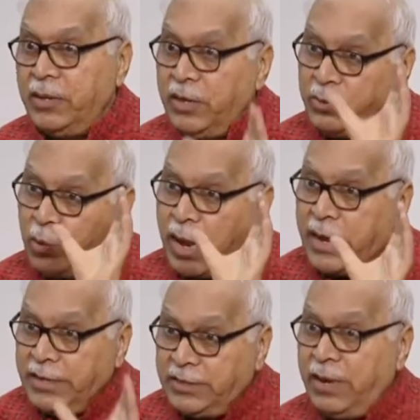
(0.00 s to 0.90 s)
The
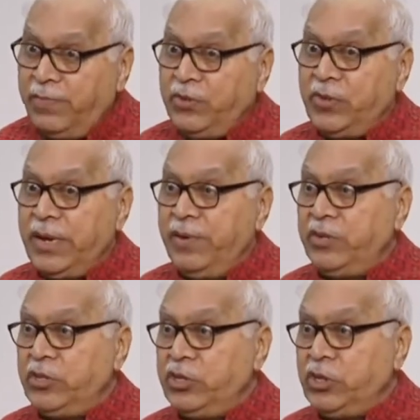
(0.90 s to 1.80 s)
Quran itself is saying
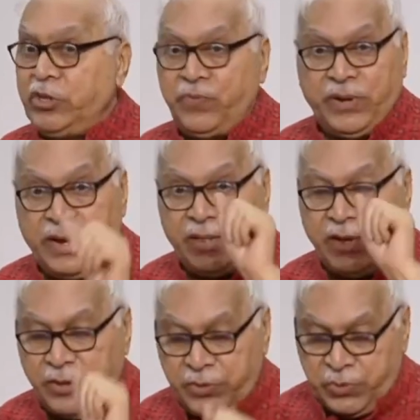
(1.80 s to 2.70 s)
which is a difficult
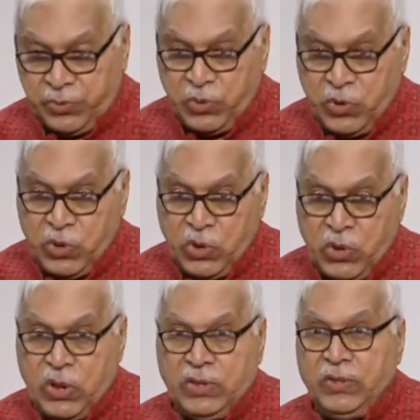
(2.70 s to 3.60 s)
thing to do.
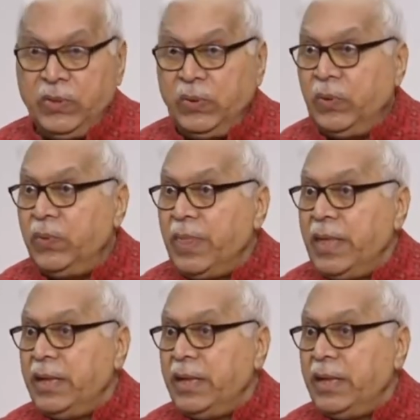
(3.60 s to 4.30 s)
So